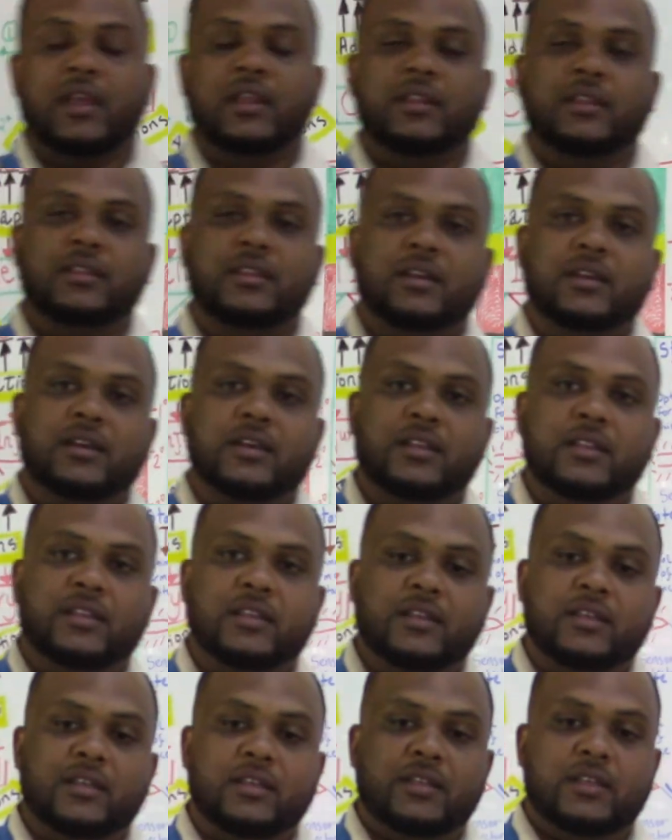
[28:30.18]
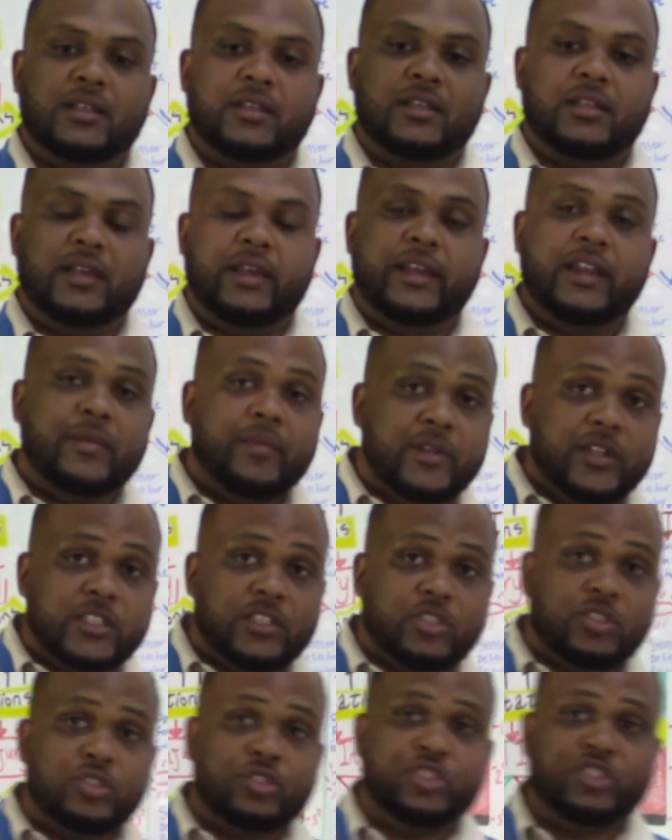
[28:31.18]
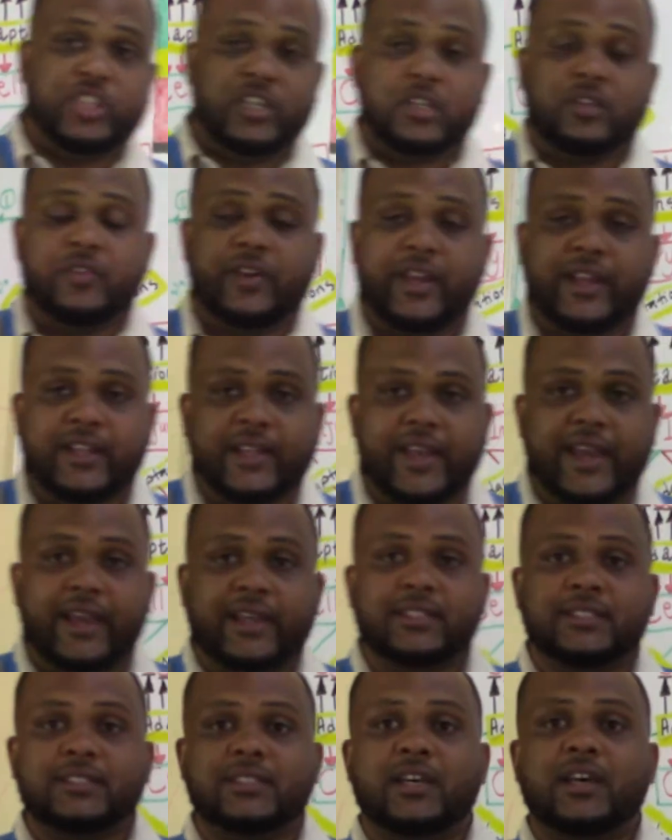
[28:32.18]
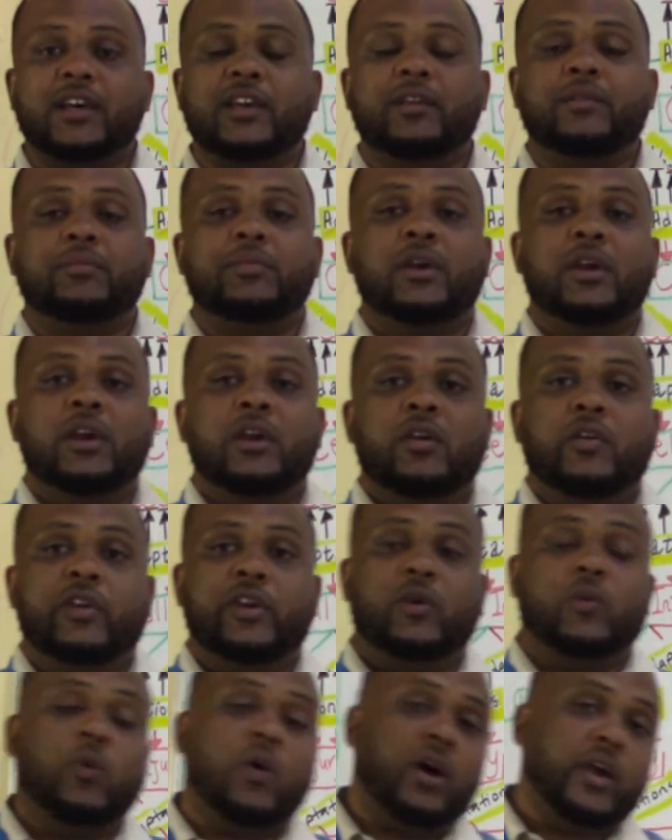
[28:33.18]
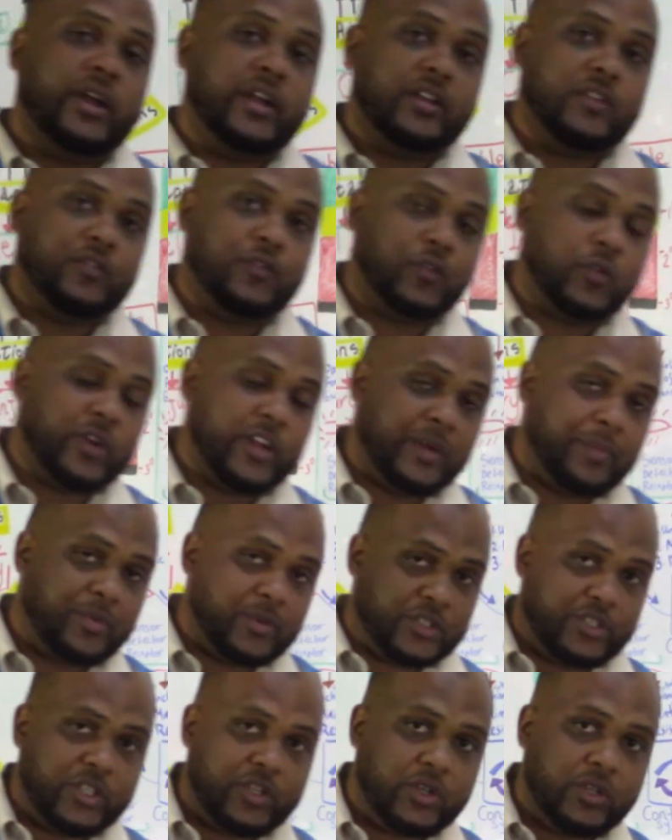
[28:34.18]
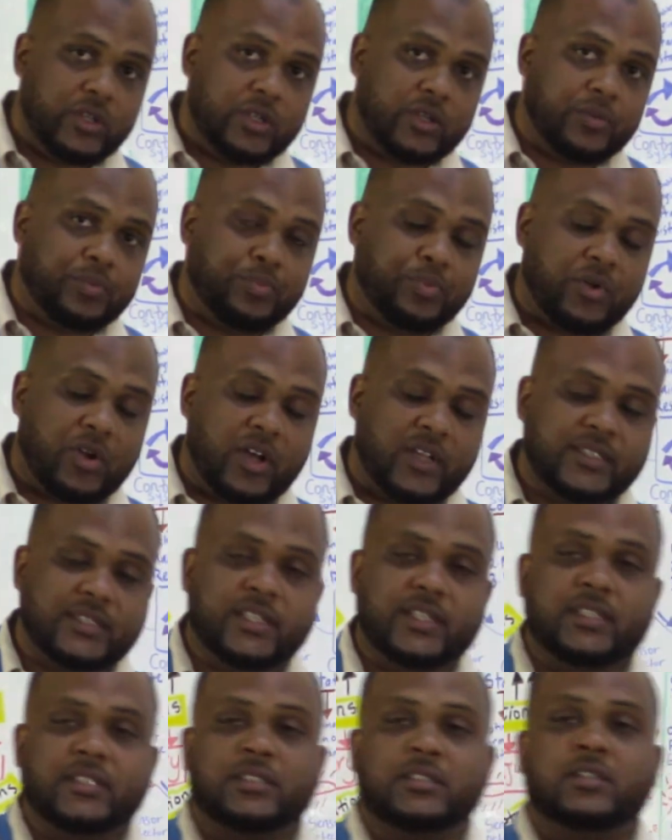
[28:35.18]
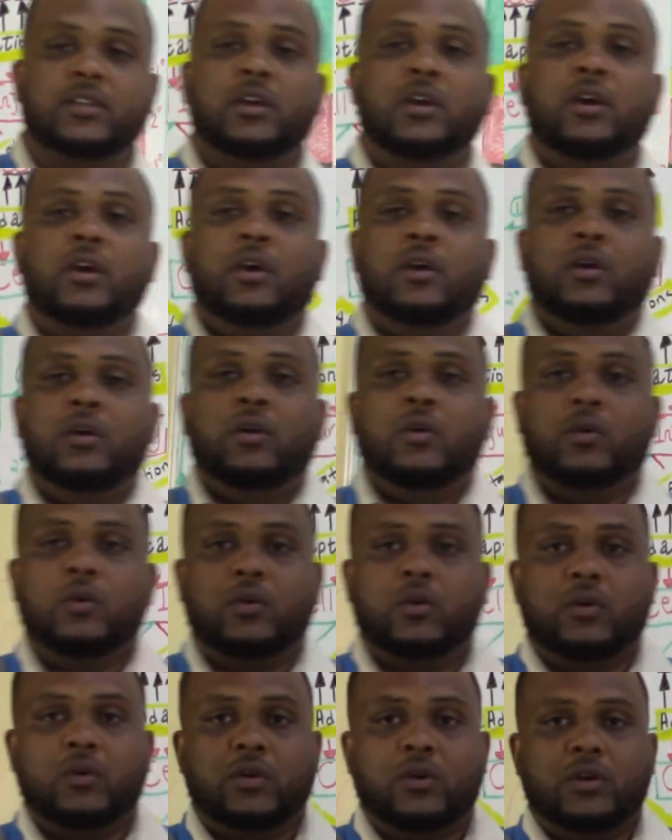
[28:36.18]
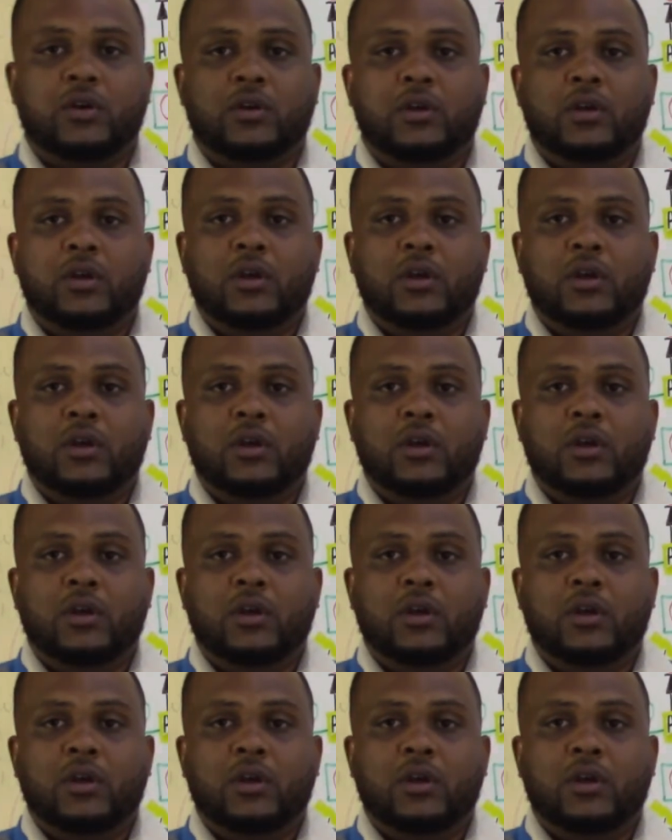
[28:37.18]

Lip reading: the inability to generate the enzyme required for a particular process, or